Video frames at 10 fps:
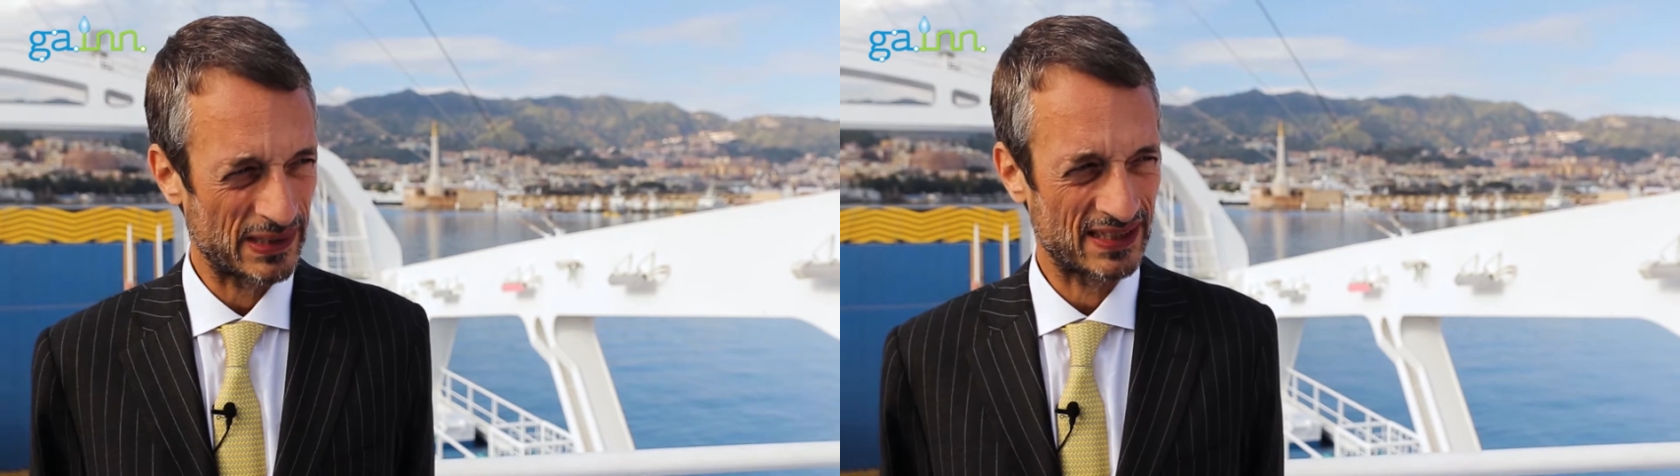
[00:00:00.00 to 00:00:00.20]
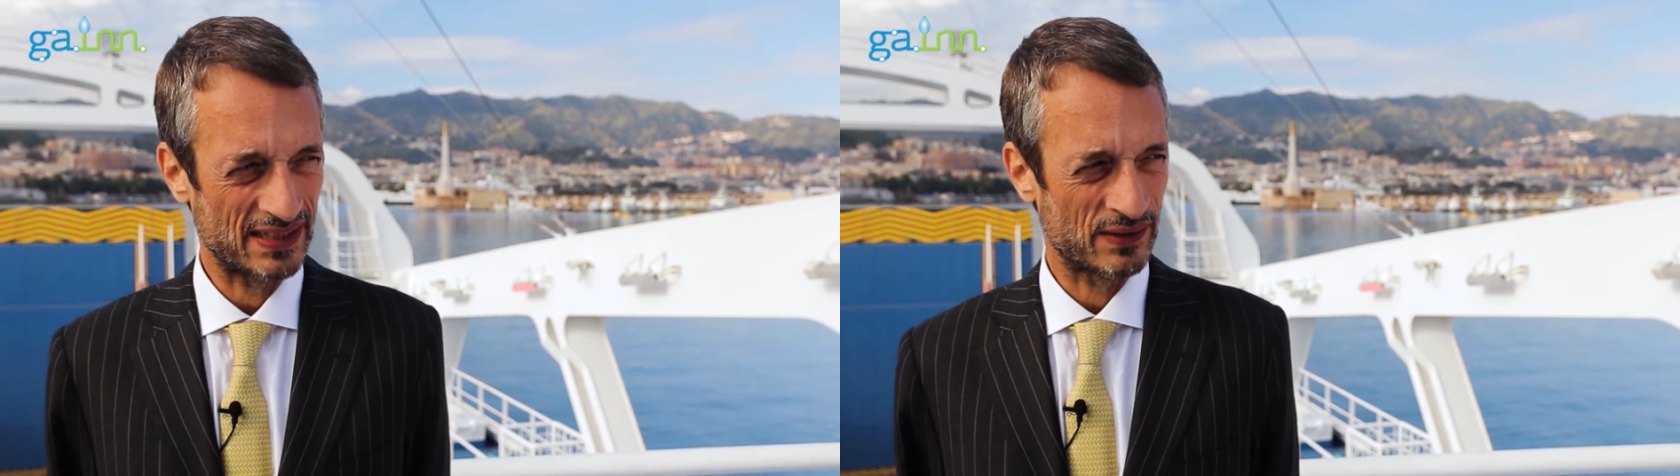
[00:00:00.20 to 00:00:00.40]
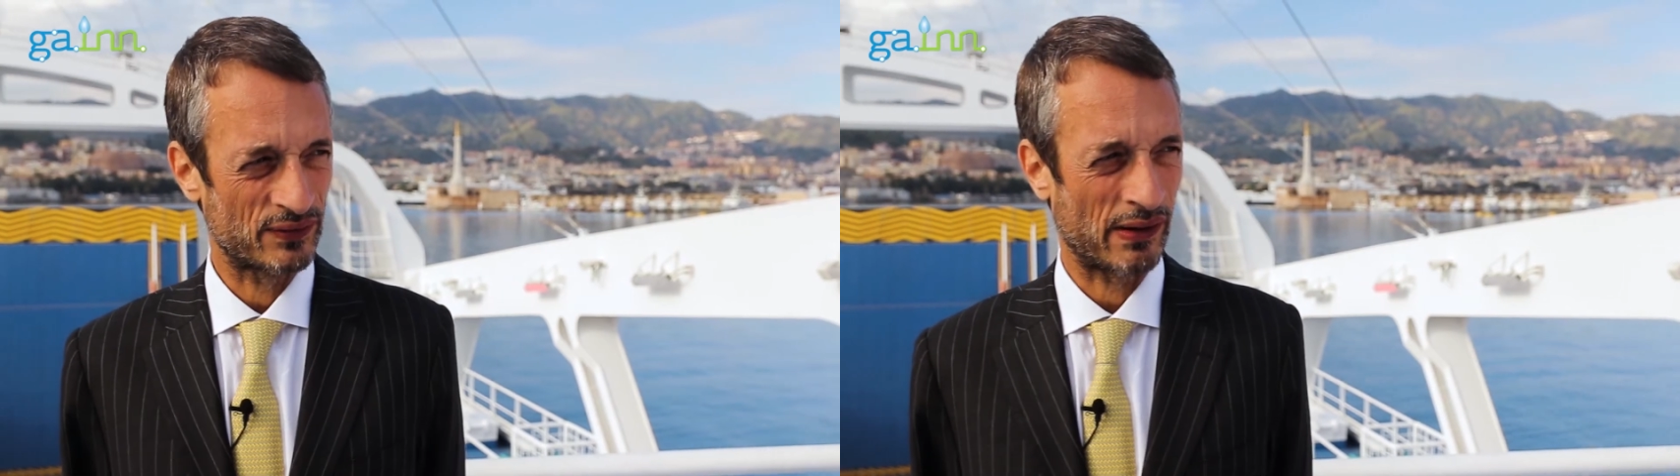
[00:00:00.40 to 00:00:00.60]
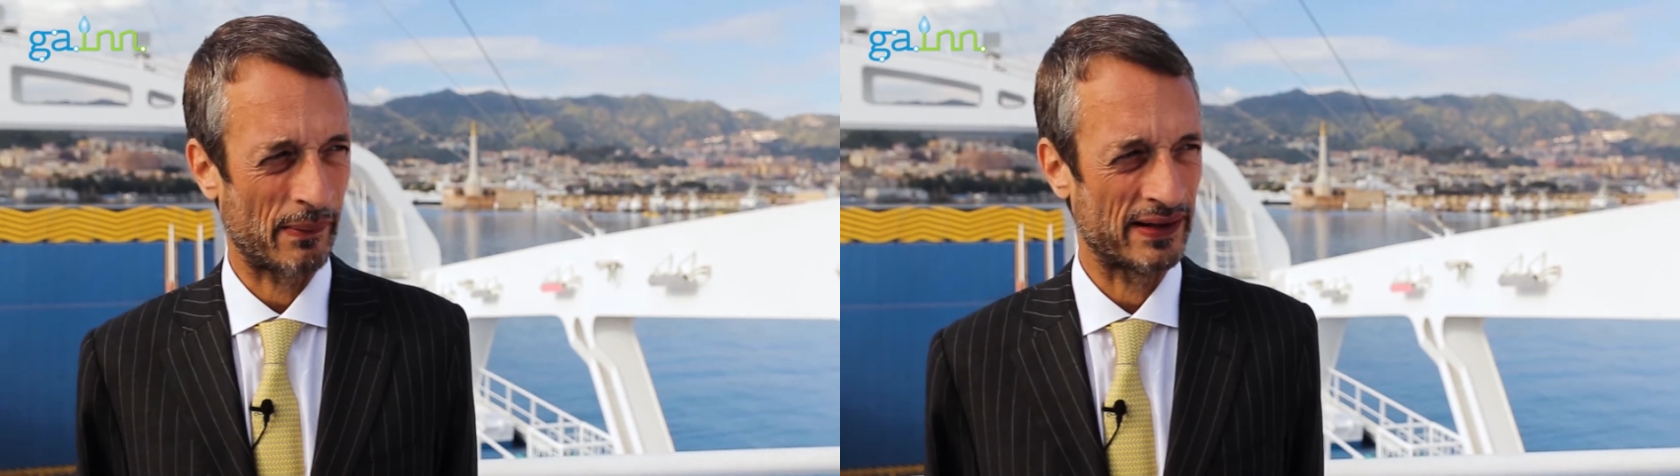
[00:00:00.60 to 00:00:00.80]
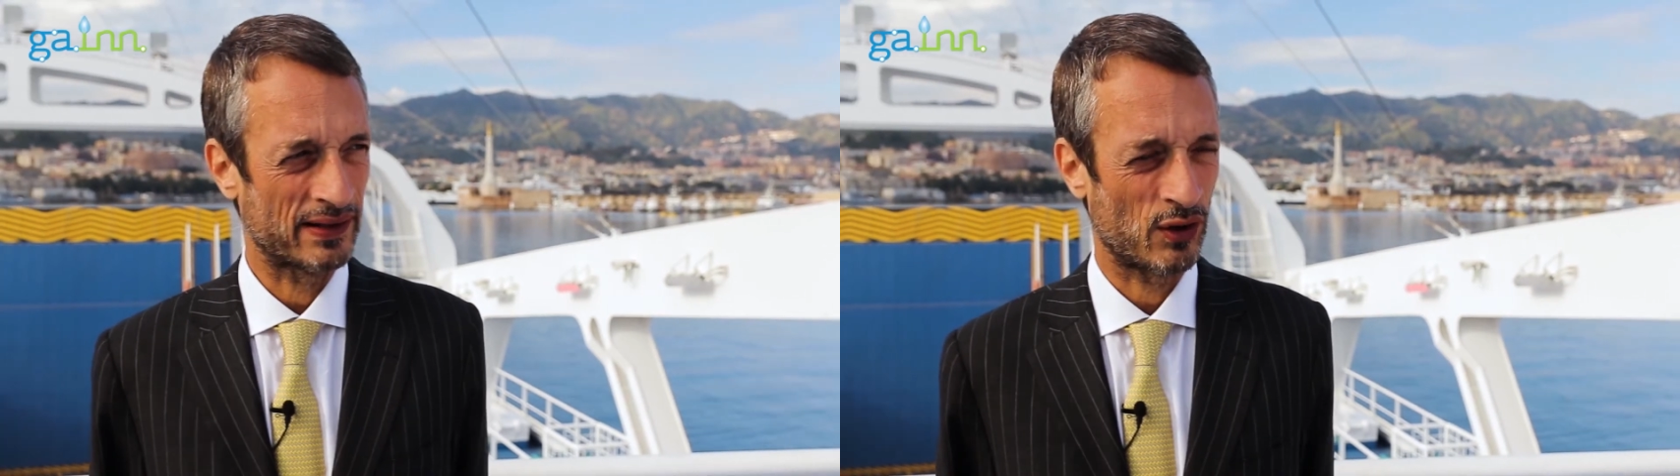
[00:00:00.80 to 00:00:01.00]
but even
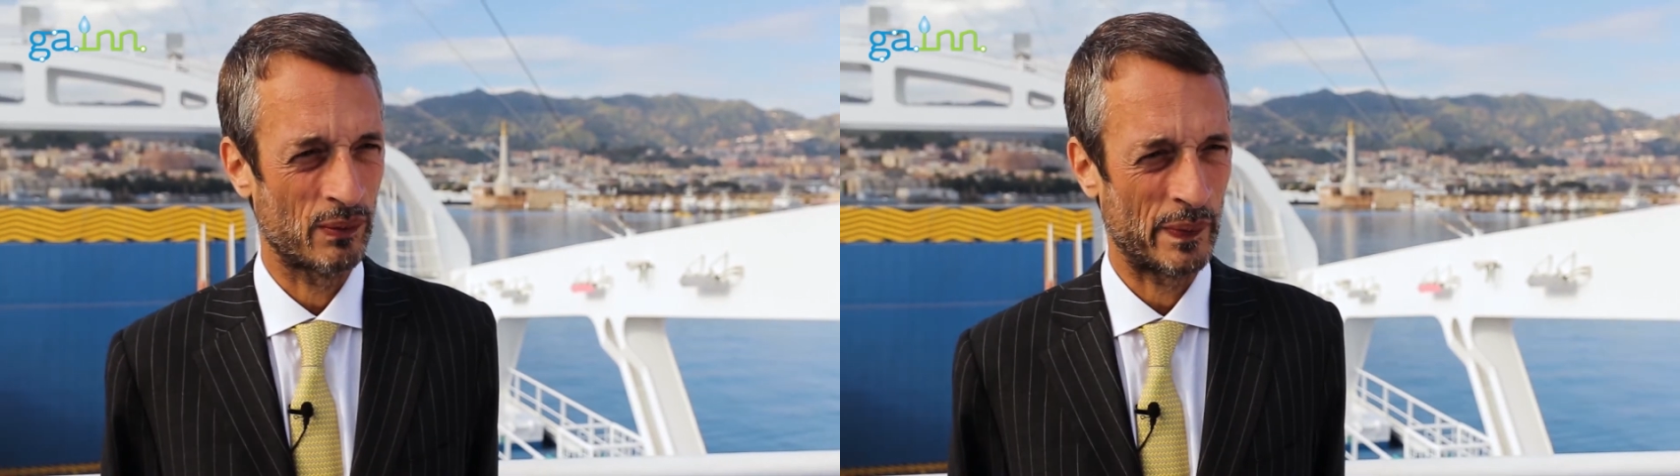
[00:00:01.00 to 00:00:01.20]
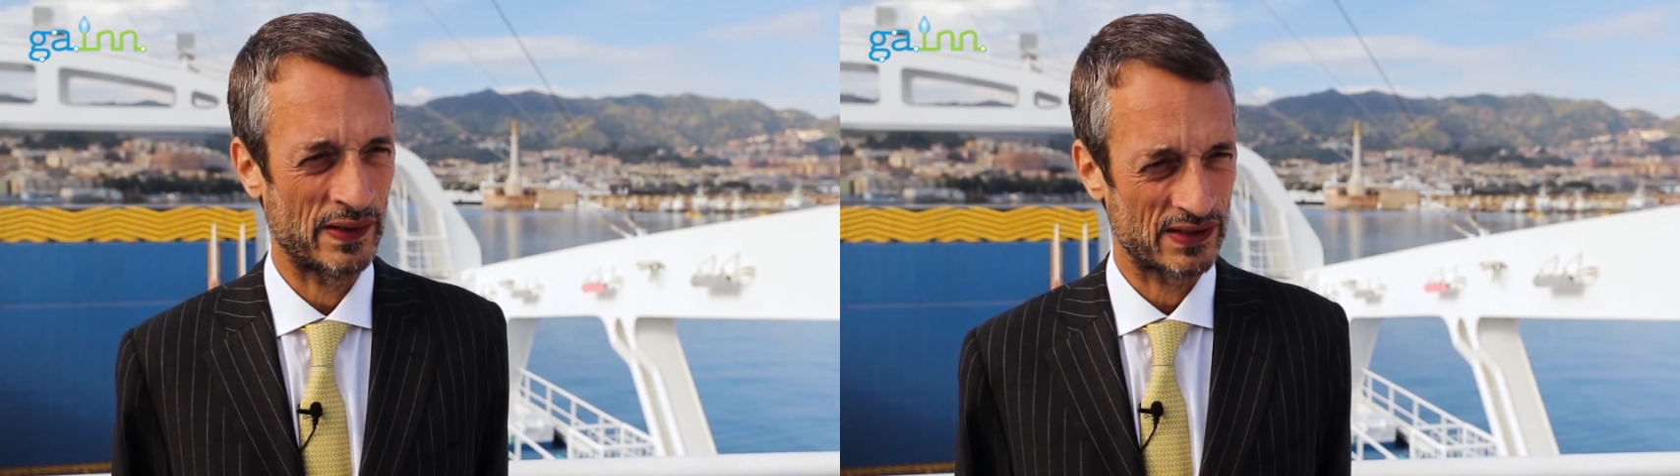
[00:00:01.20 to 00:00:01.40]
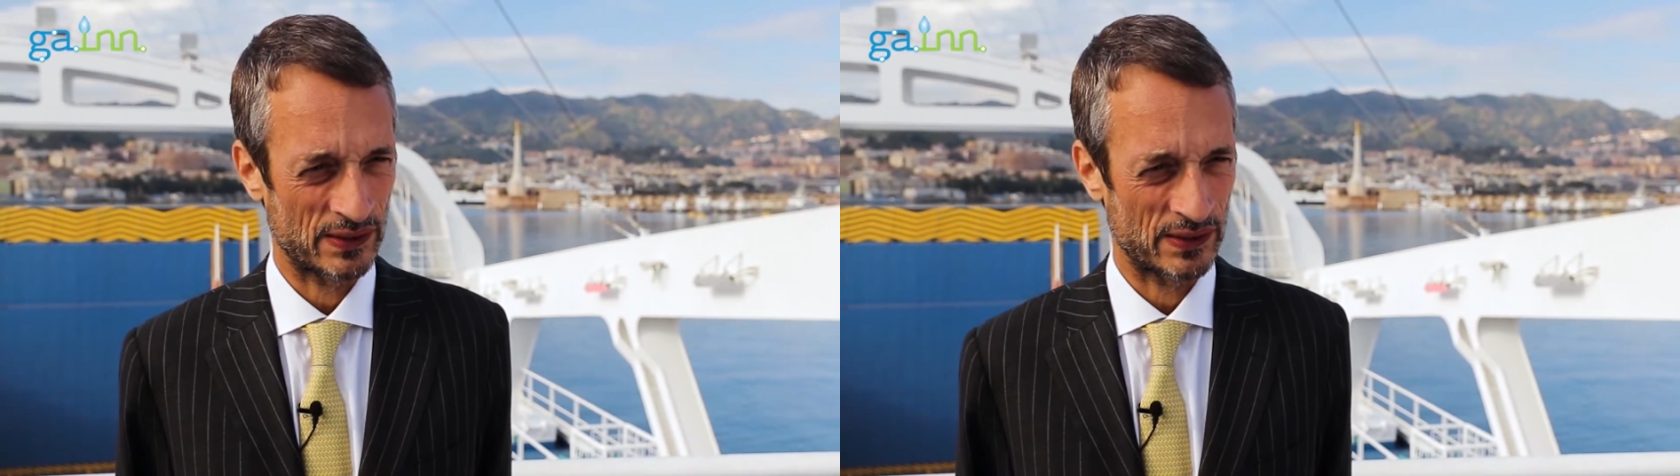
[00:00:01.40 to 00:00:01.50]
from other companies